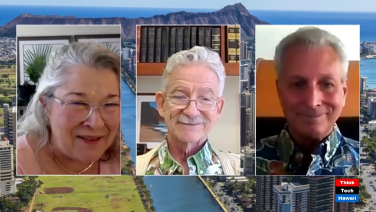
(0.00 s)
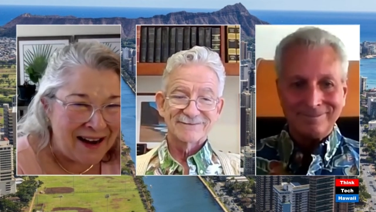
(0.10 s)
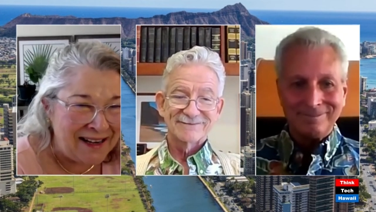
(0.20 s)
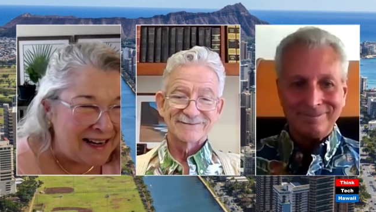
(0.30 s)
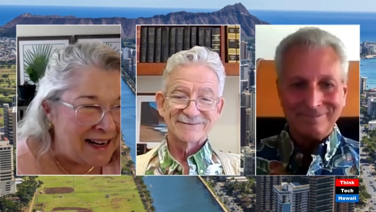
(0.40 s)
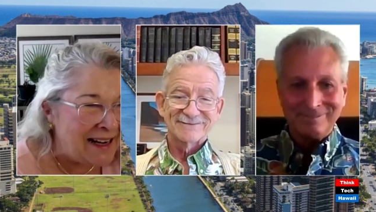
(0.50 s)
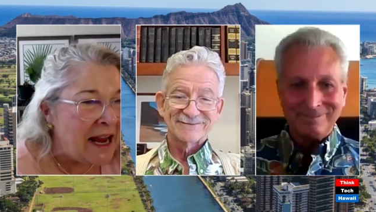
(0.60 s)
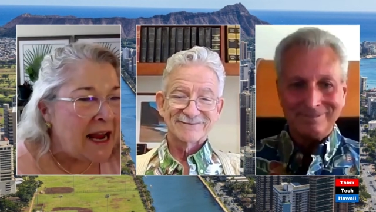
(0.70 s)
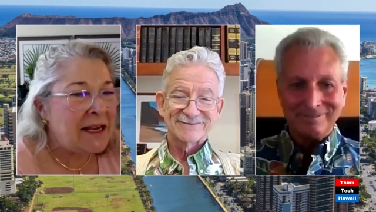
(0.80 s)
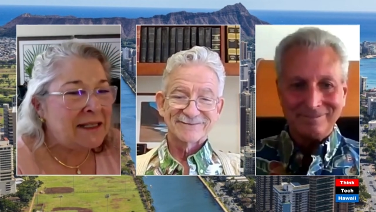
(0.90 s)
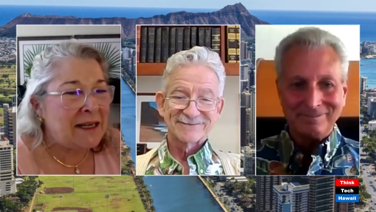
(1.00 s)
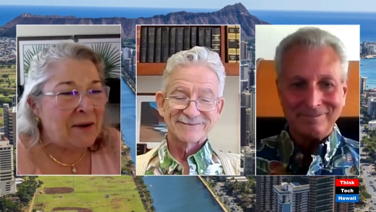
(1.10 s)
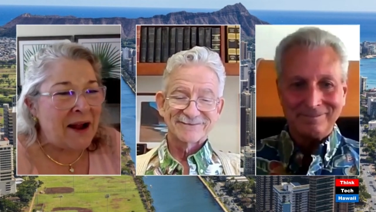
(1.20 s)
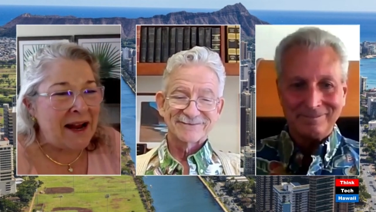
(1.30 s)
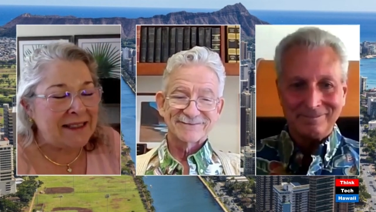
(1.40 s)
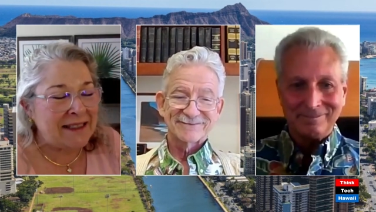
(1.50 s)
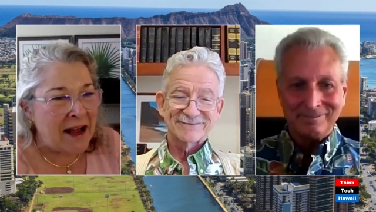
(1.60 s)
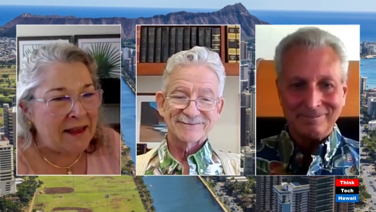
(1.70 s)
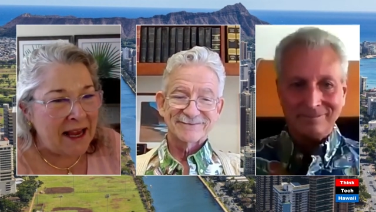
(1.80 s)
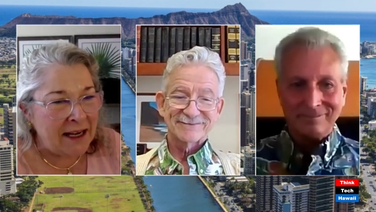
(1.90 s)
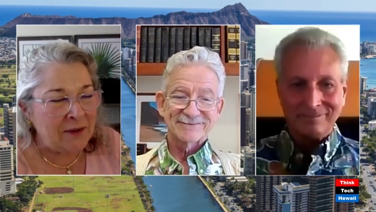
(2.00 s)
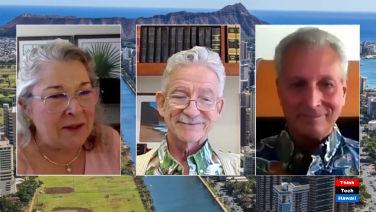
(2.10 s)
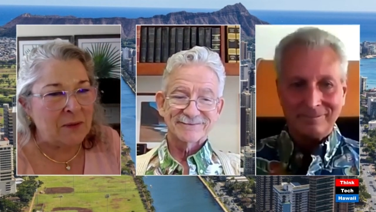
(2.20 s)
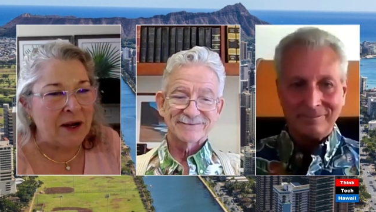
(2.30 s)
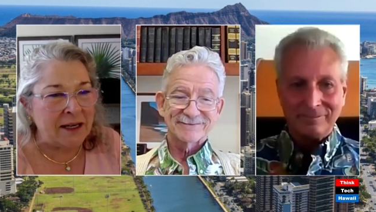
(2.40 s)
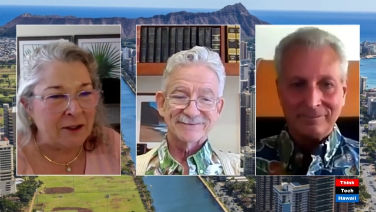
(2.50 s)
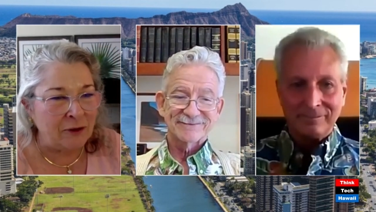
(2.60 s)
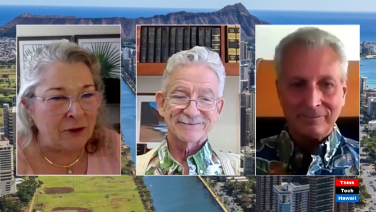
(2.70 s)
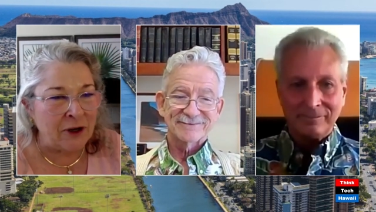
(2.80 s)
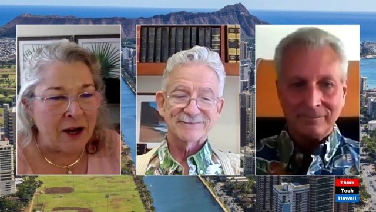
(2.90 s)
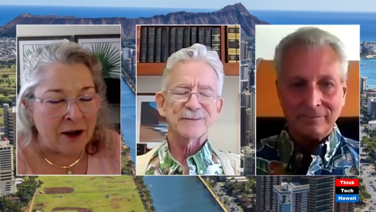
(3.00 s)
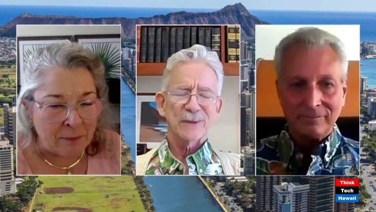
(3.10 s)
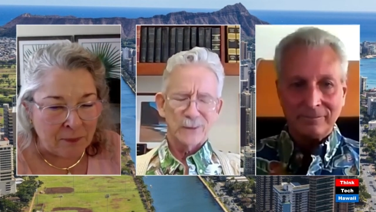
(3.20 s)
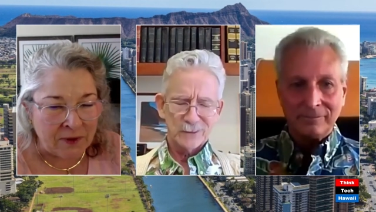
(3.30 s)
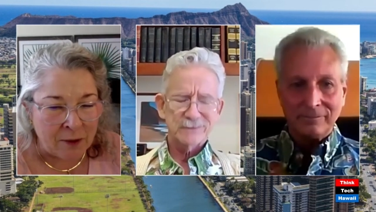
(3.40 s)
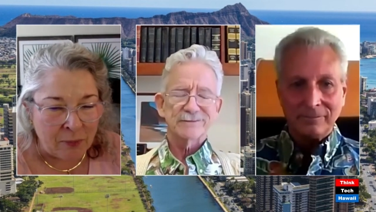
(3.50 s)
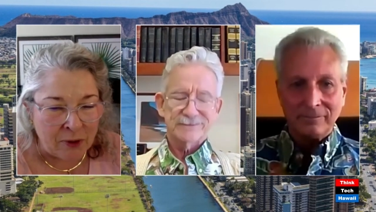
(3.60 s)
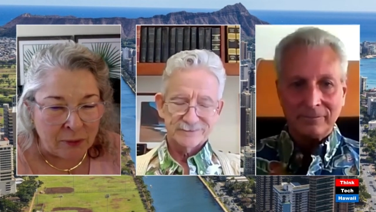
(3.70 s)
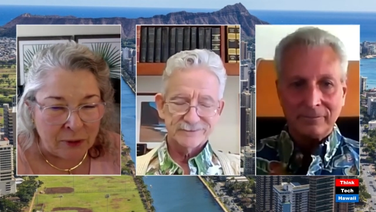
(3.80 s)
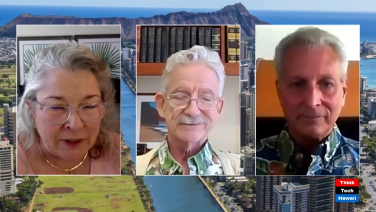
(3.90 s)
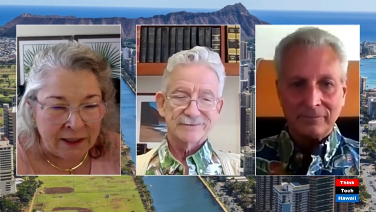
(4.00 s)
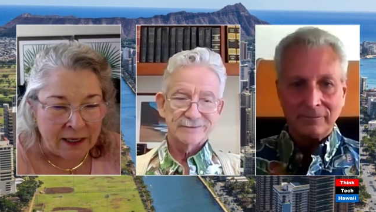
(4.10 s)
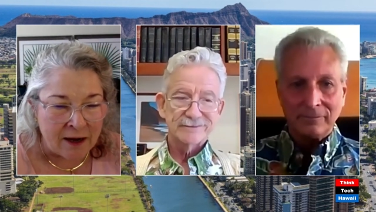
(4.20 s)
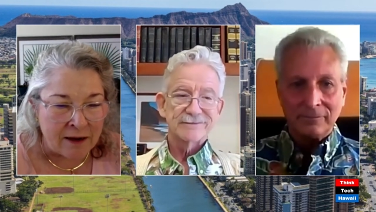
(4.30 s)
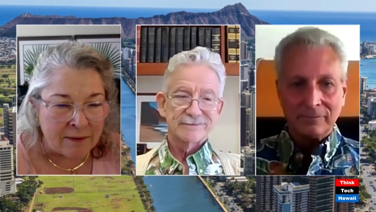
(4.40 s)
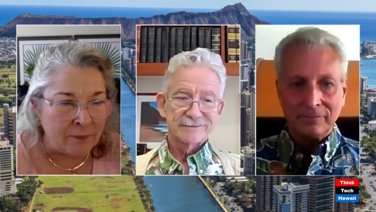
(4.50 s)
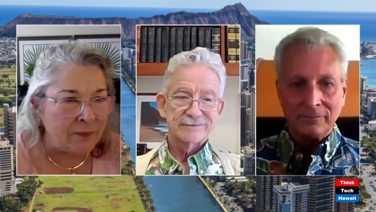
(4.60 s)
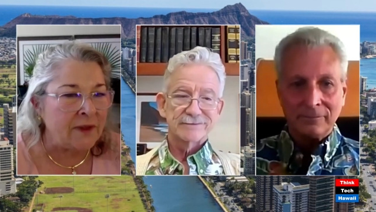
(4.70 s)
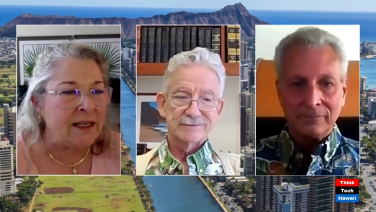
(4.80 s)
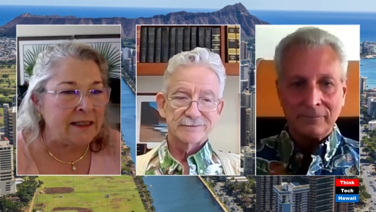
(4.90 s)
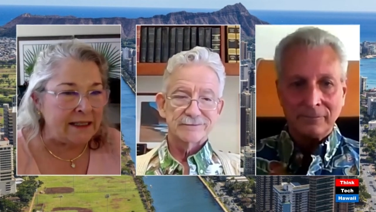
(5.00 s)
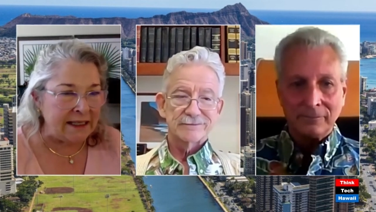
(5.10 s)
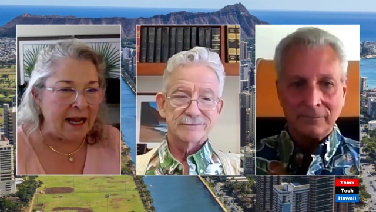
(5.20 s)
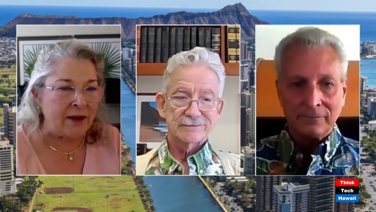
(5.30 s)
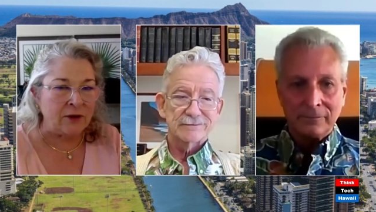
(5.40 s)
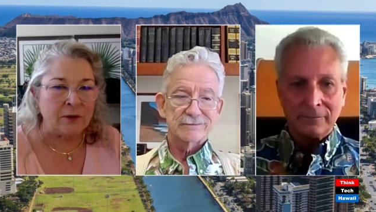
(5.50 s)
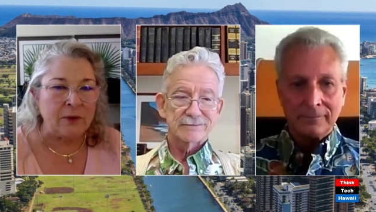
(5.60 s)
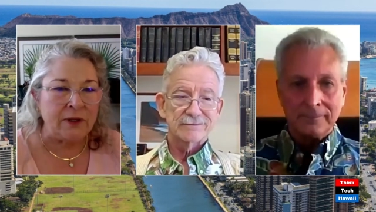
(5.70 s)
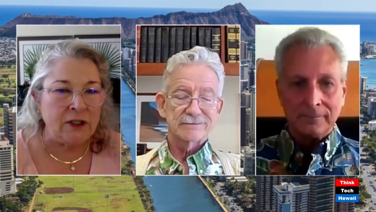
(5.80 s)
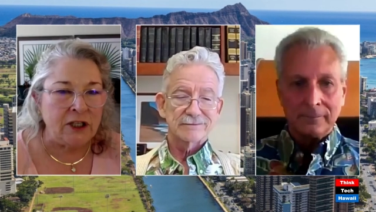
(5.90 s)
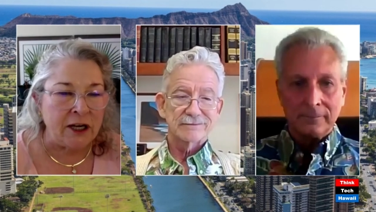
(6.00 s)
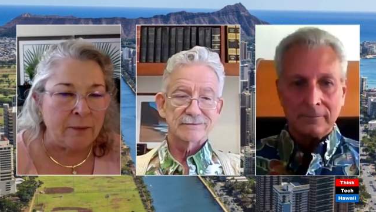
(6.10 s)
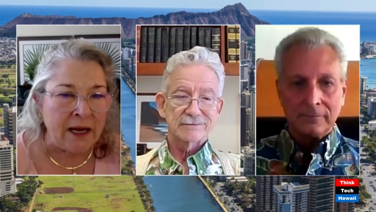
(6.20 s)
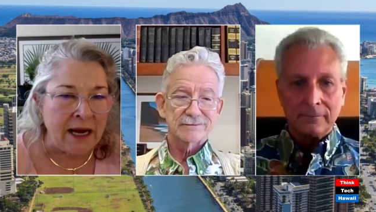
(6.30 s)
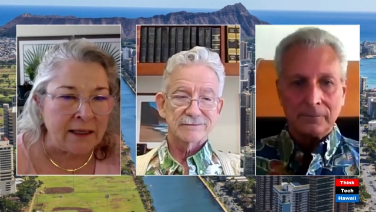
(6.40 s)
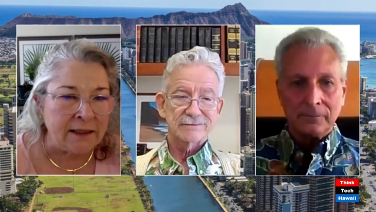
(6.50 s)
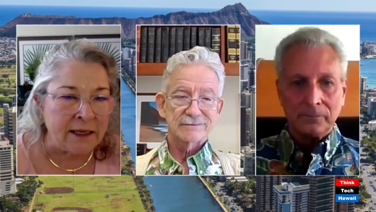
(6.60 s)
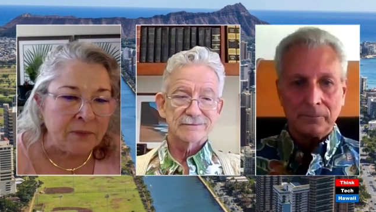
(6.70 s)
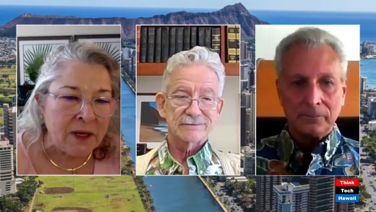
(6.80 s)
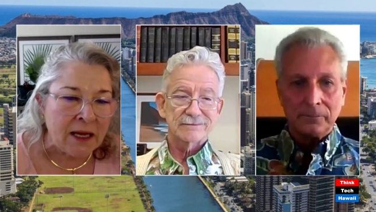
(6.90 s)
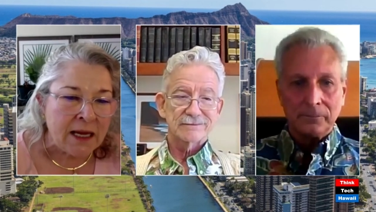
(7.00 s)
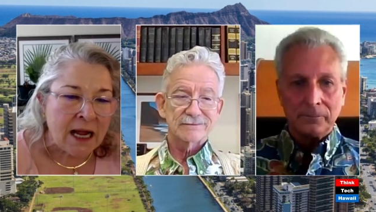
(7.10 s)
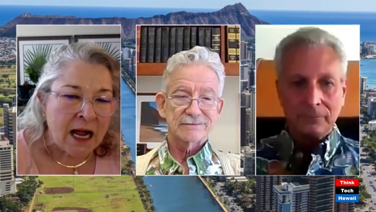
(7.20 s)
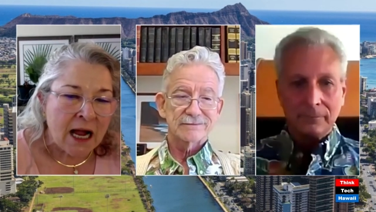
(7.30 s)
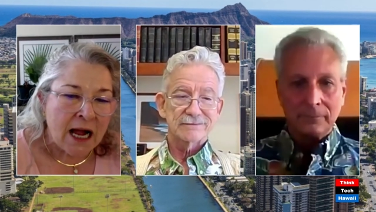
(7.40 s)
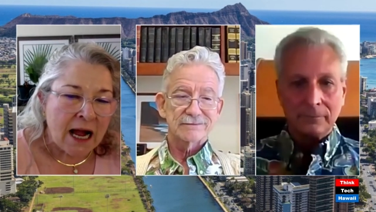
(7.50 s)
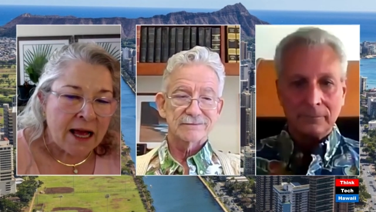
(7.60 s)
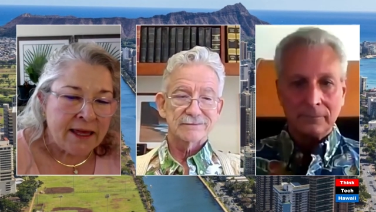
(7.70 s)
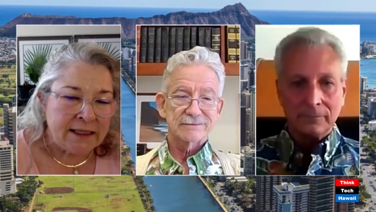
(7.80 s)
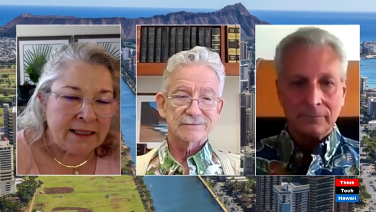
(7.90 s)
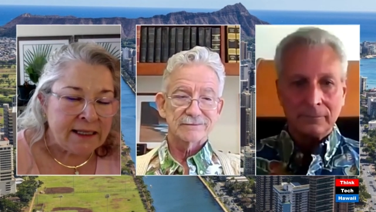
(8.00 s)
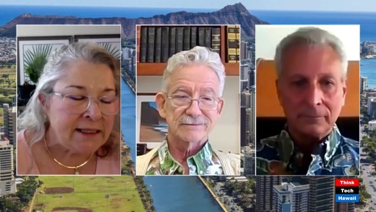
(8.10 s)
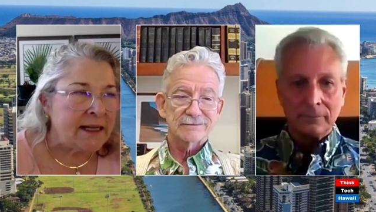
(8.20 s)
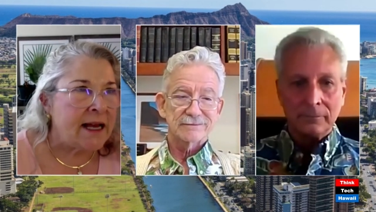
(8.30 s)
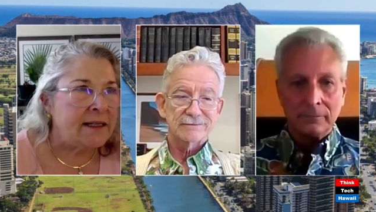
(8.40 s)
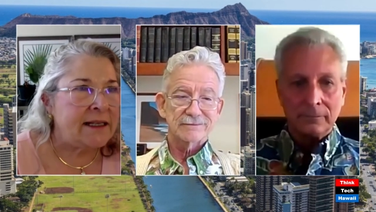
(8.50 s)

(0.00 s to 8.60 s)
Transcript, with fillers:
Speaker 1: you may need. So, and Scott, thank you so much for um, put, putting um, this together with Jim. And uh, this is uh,